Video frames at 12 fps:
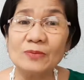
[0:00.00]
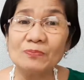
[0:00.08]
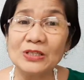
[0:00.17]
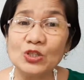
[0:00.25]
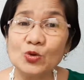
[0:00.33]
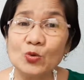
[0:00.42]

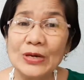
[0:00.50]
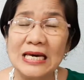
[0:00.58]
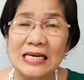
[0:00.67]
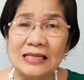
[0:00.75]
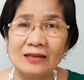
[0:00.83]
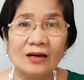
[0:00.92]
between
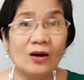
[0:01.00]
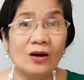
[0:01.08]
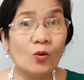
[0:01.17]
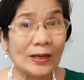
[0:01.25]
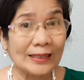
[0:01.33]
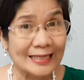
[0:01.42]

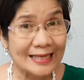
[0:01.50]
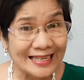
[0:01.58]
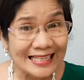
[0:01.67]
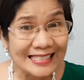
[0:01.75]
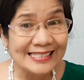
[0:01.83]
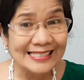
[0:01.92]
what is
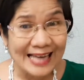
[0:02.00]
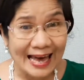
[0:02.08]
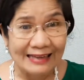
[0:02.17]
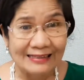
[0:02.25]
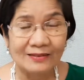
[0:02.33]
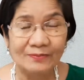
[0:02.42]
said